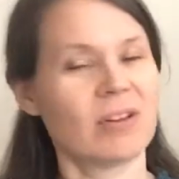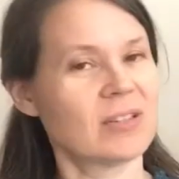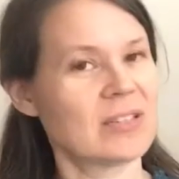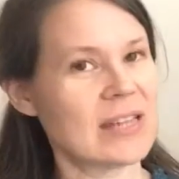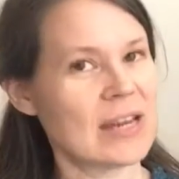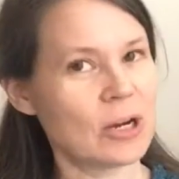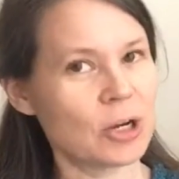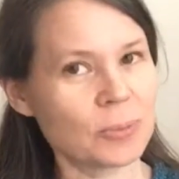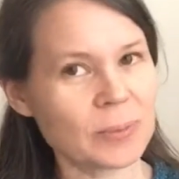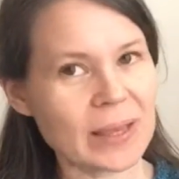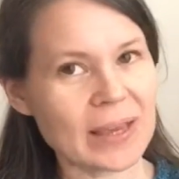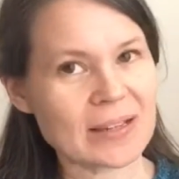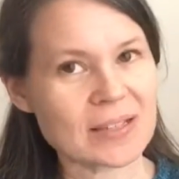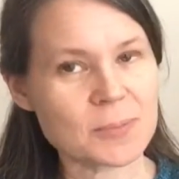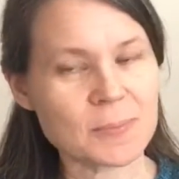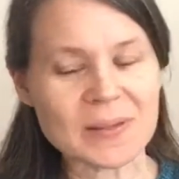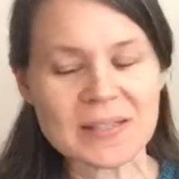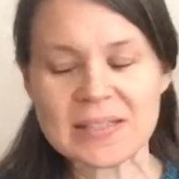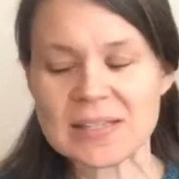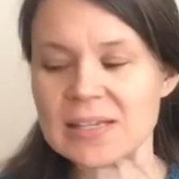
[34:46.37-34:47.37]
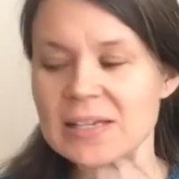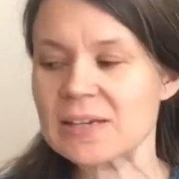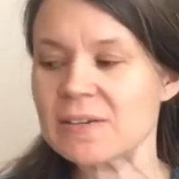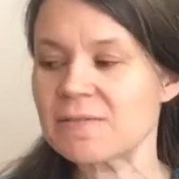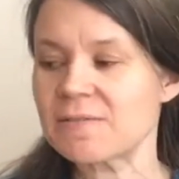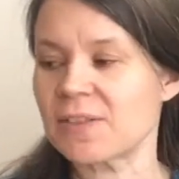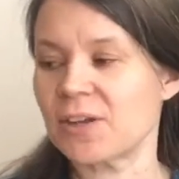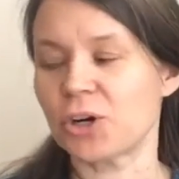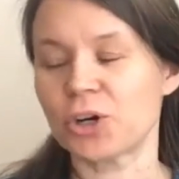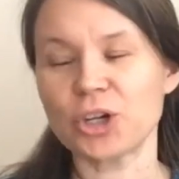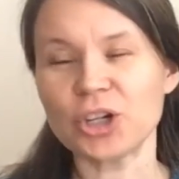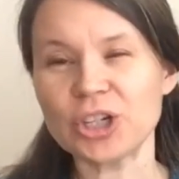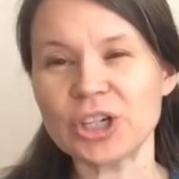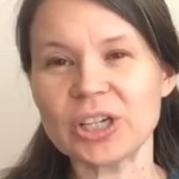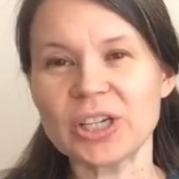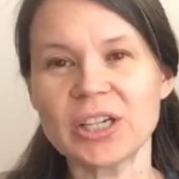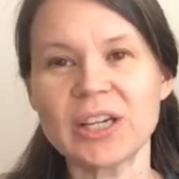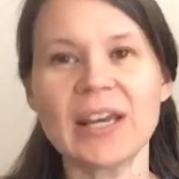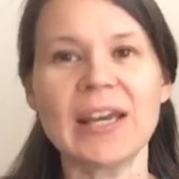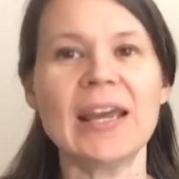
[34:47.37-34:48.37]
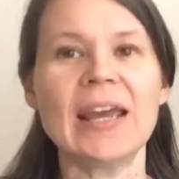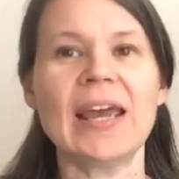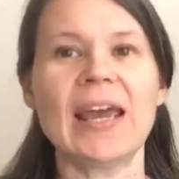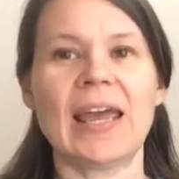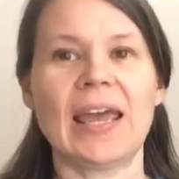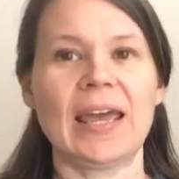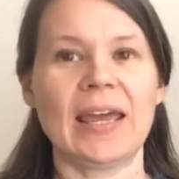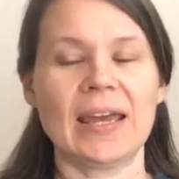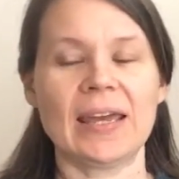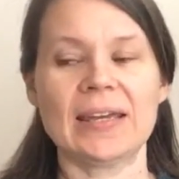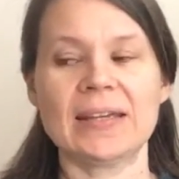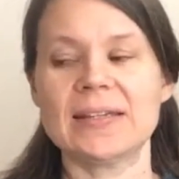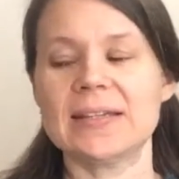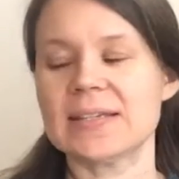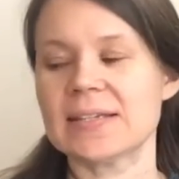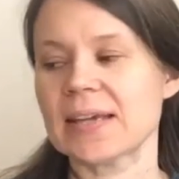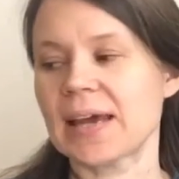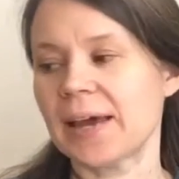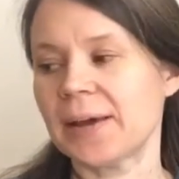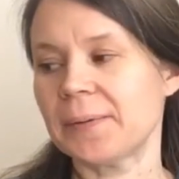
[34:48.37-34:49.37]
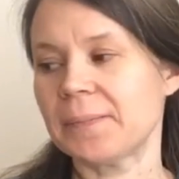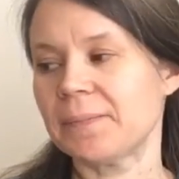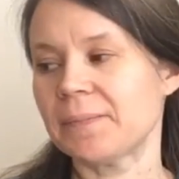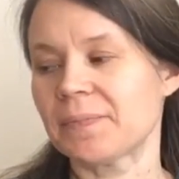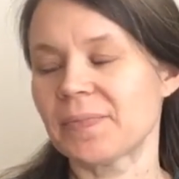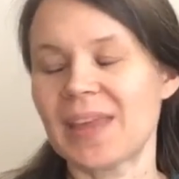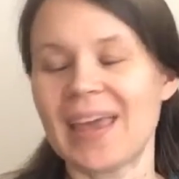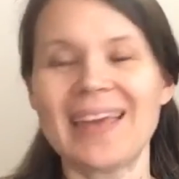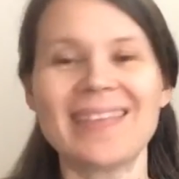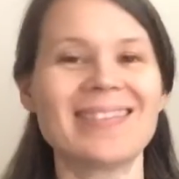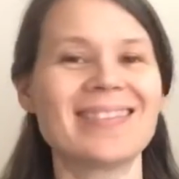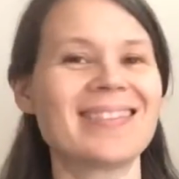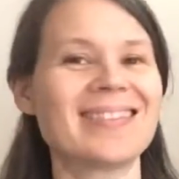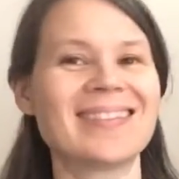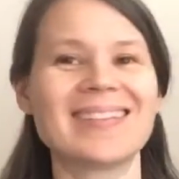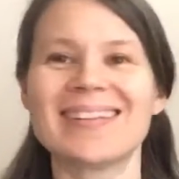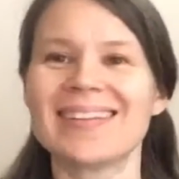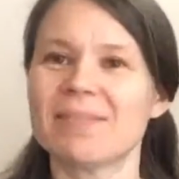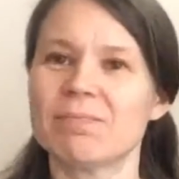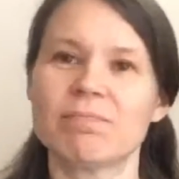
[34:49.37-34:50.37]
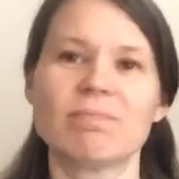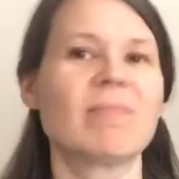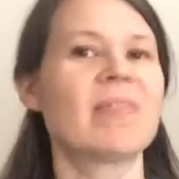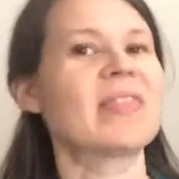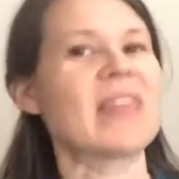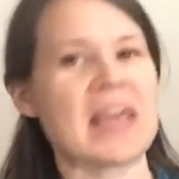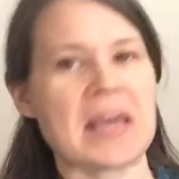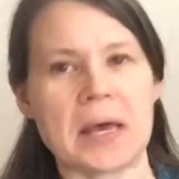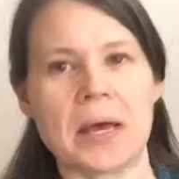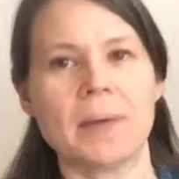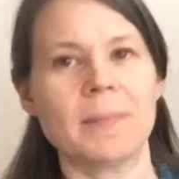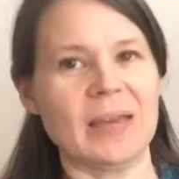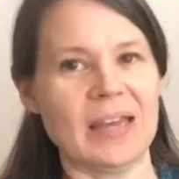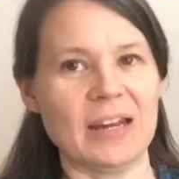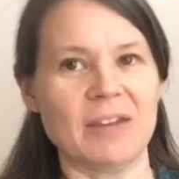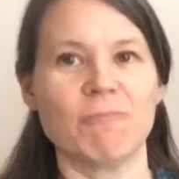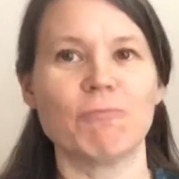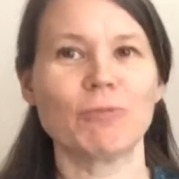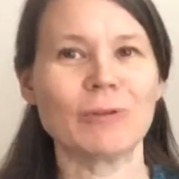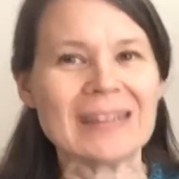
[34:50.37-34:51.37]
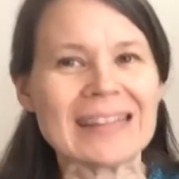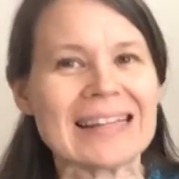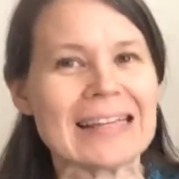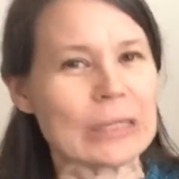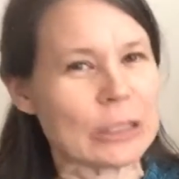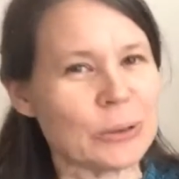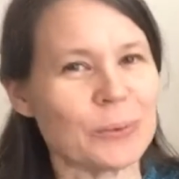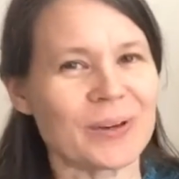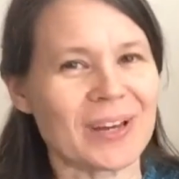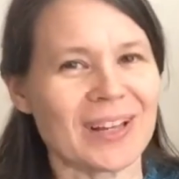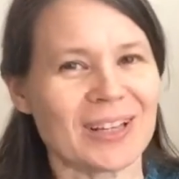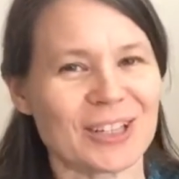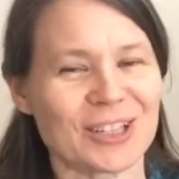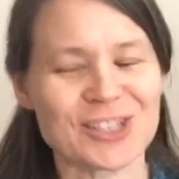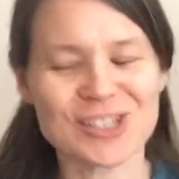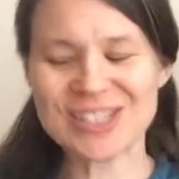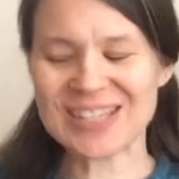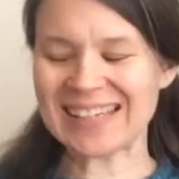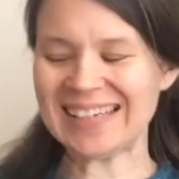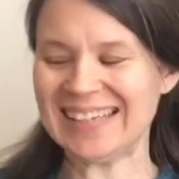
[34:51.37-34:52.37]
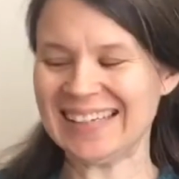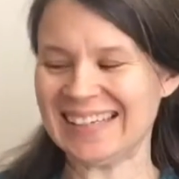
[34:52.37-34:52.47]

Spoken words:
terribly expensive, they're good, and they come in really cute colors.